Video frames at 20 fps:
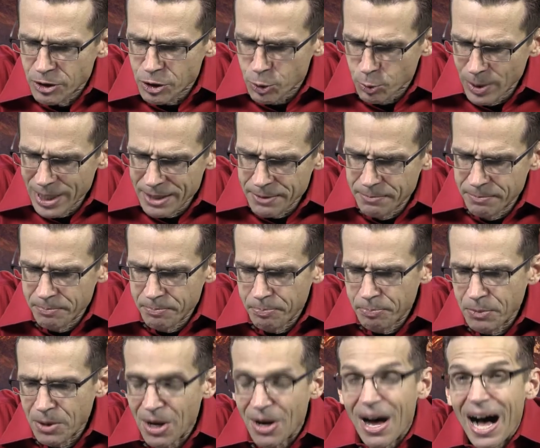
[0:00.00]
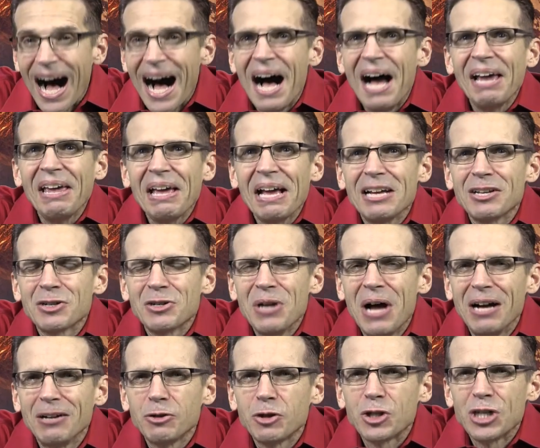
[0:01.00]
written, eye has
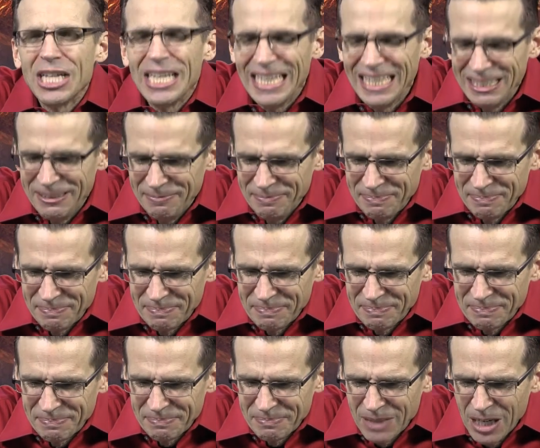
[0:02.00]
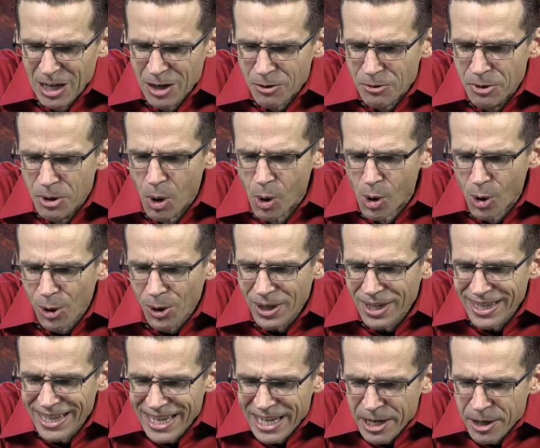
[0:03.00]
not seen, nor
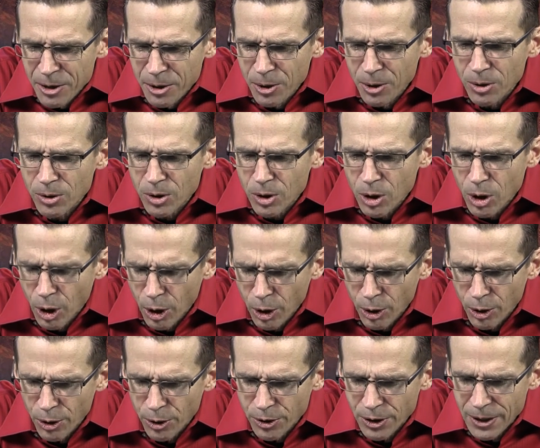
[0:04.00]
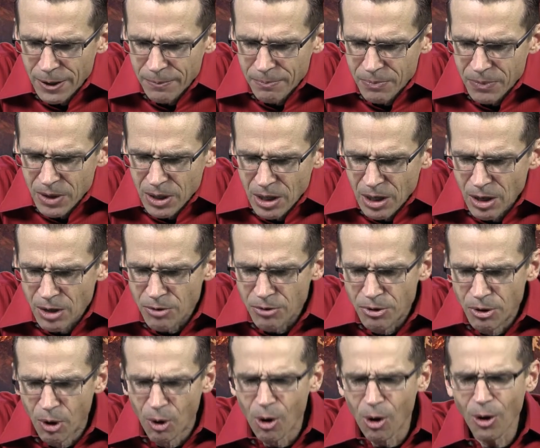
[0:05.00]
ear heard,
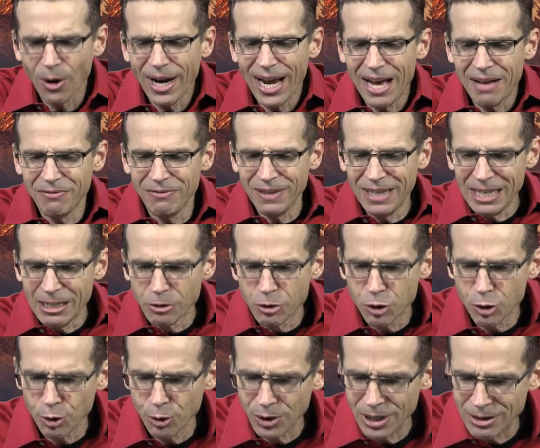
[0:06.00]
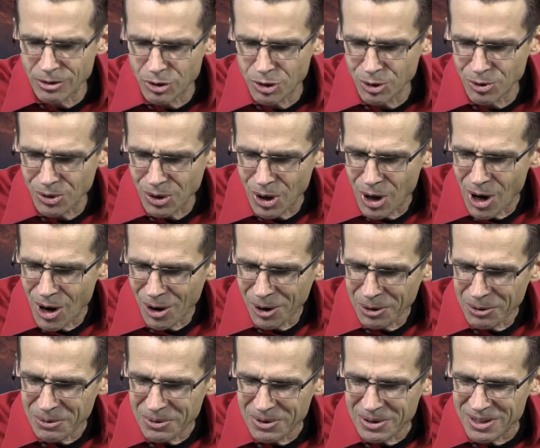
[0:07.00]
nor have entered into the
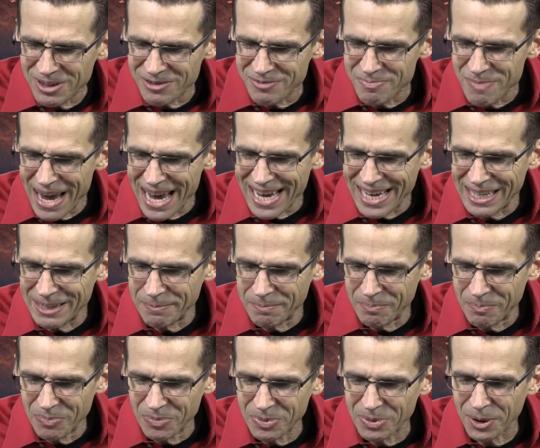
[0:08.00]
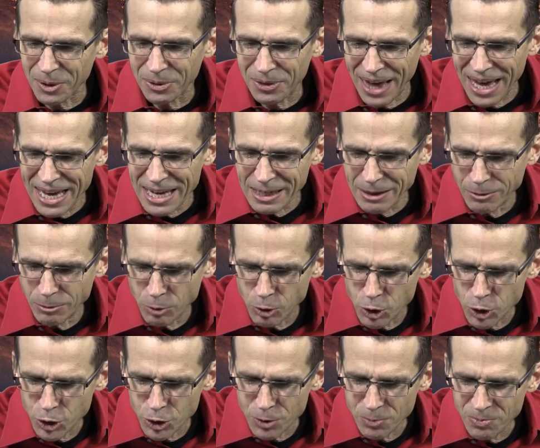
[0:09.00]
heart of man the
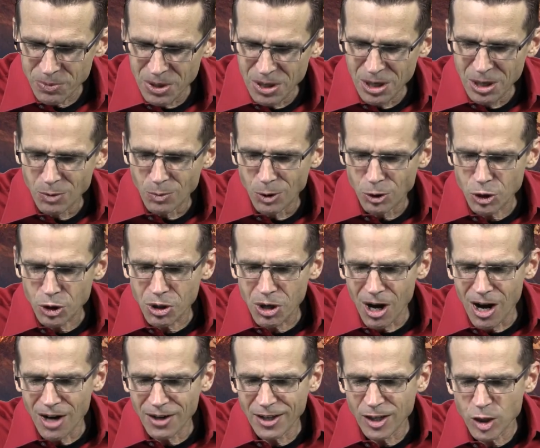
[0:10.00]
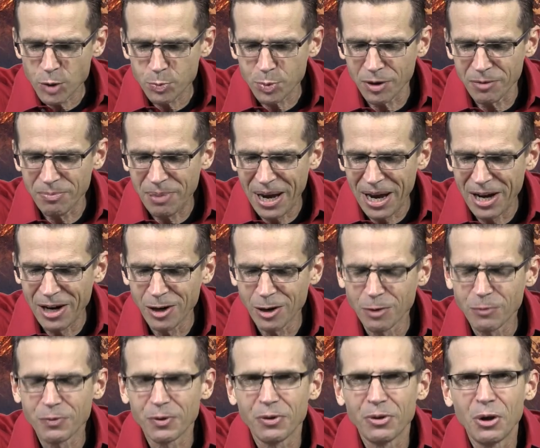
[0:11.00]
things which God has prepared
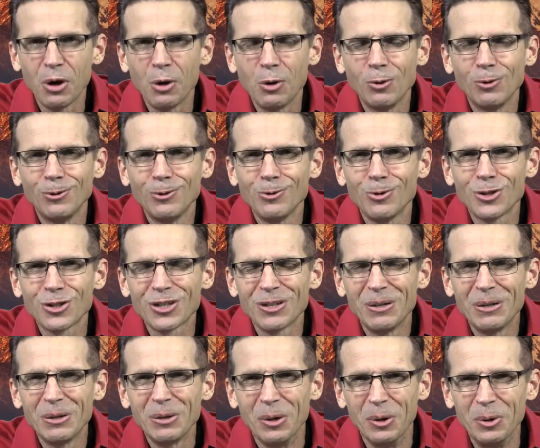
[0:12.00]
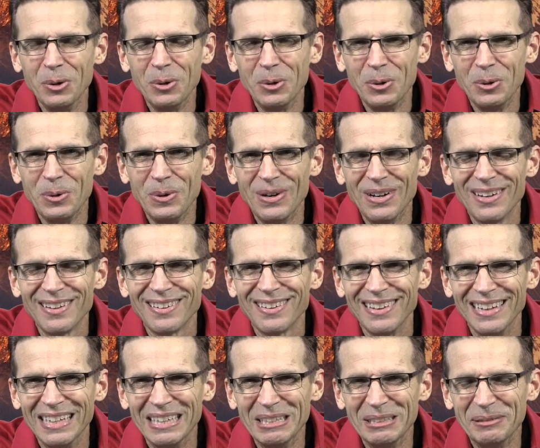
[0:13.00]
for those who
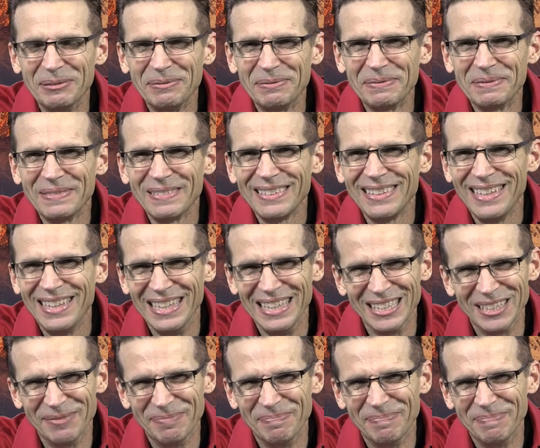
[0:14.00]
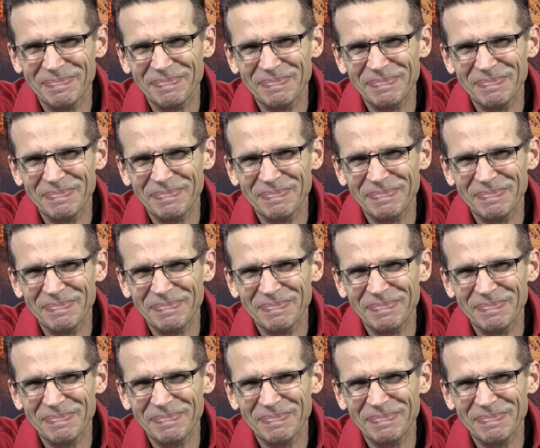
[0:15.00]
love Him.